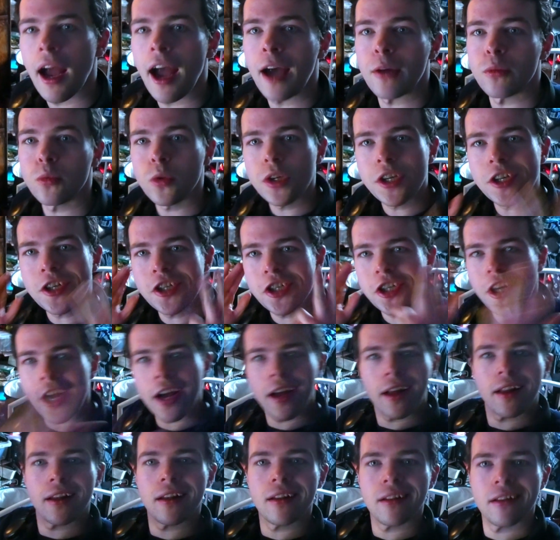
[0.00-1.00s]
And we
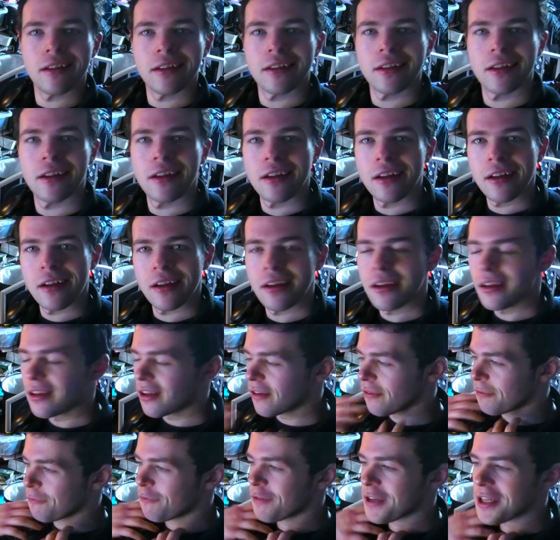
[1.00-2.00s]
shall
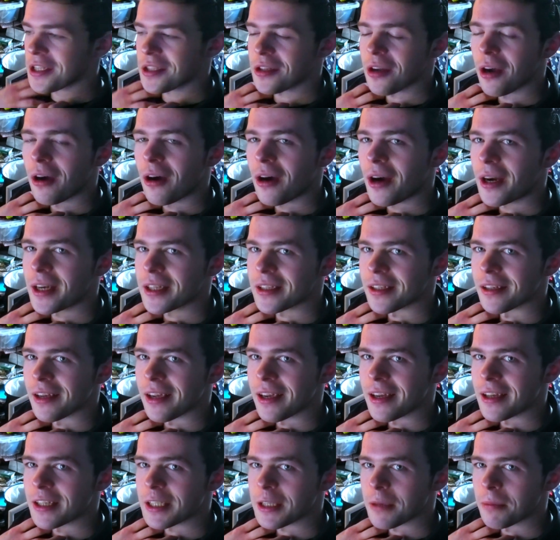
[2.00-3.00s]
feast our eyes and
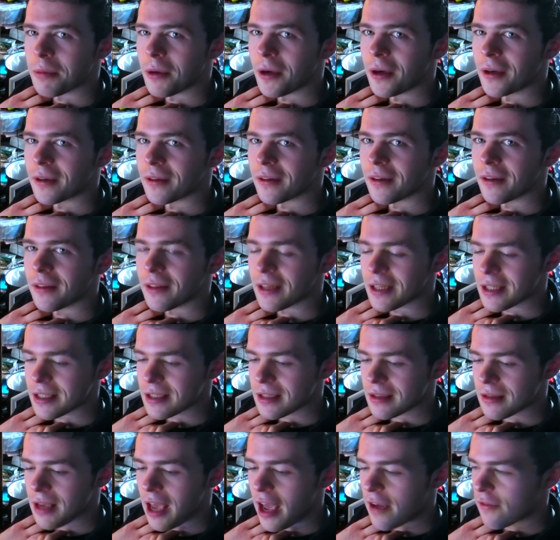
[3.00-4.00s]
ears upon
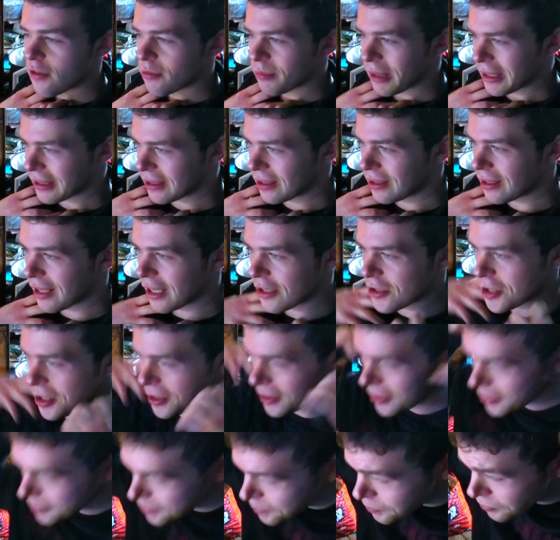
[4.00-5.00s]
this heavy metal
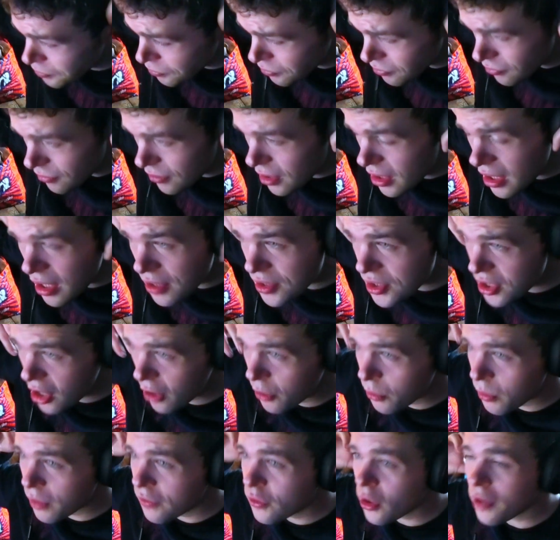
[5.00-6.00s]
legend.
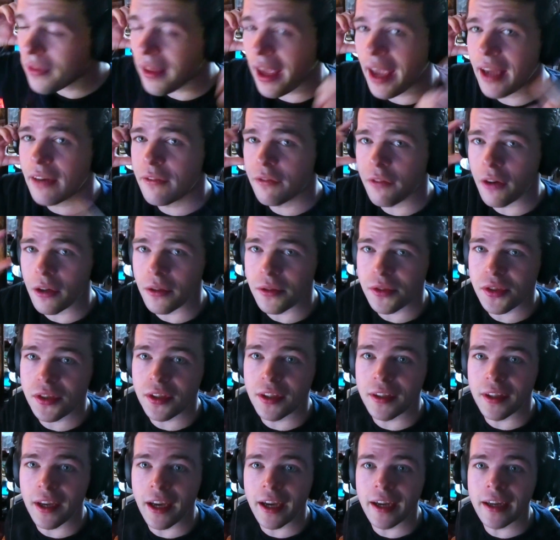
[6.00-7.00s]
So we've got the headphones
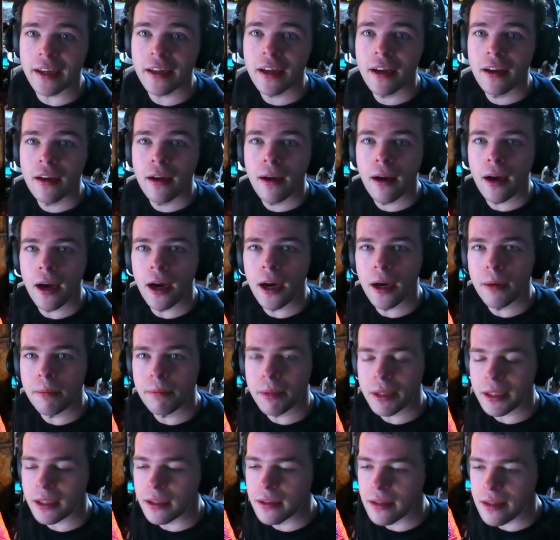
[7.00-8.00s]
today
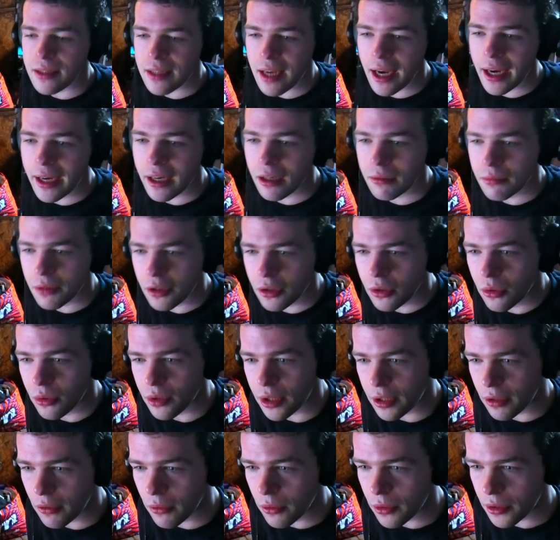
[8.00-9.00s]
because A, I'm
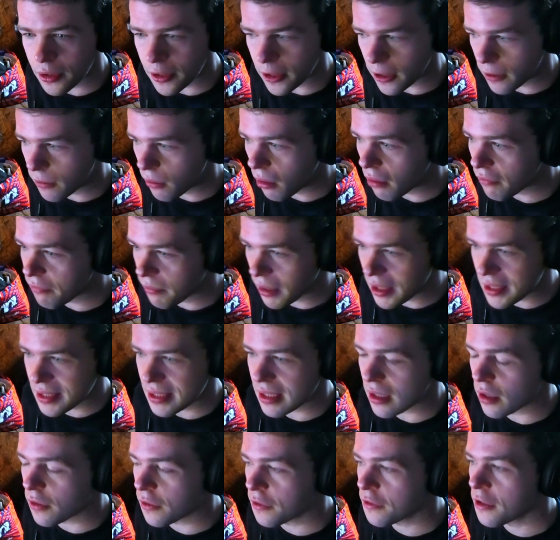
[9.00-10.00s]
recording audio of
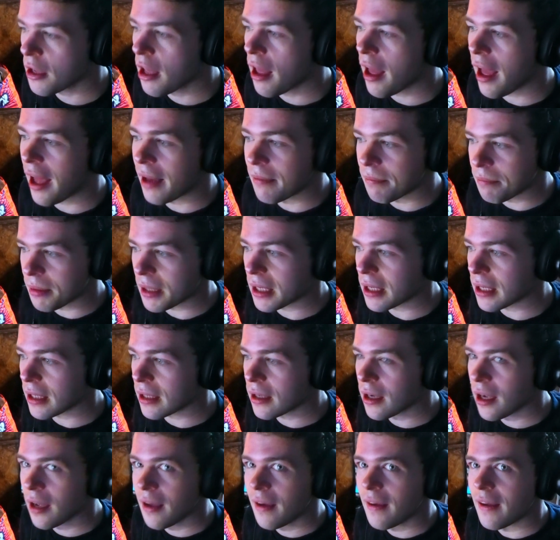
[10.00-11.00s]
myself, and
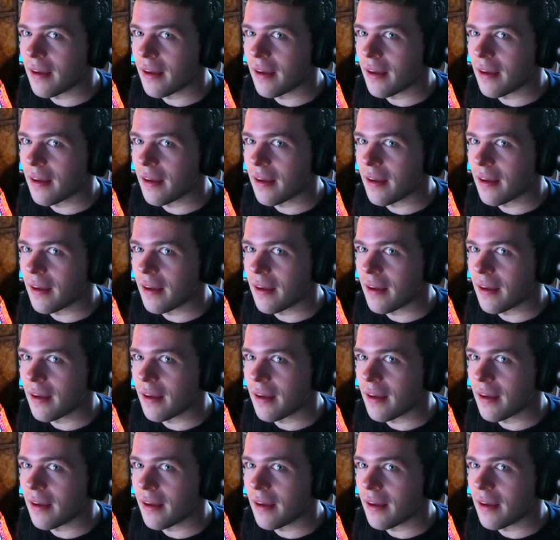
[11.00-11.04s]
B,